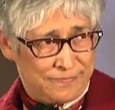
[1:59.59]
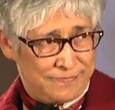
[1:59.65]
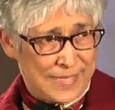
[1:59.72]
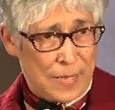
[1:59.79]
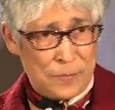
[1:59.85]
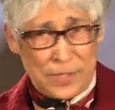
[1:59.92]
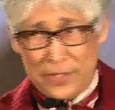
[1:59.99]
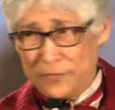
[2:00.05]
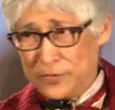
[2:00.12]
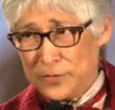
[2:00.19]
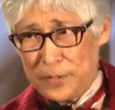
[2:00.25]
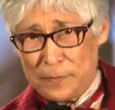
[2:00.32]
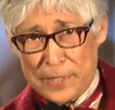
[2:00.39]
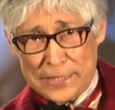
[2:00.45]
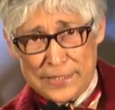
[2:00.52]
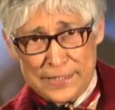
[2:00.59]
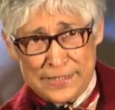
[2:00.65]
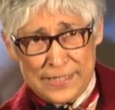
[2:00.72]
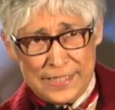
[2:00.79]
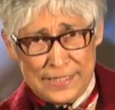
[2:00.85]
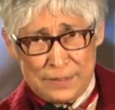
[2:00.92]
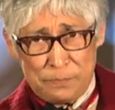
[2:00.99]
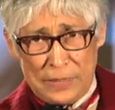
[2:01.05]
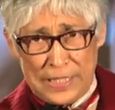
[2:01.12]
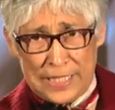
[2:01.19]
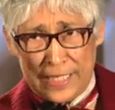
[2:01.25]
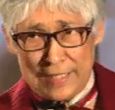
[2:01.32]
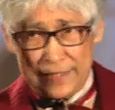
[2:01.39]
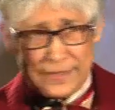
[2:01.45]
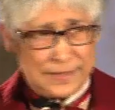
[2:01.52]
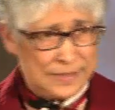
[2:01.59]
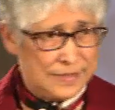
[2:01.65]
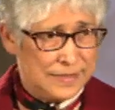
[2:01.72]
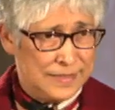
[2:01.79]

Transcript: How many of you are pastors' kids? PKs.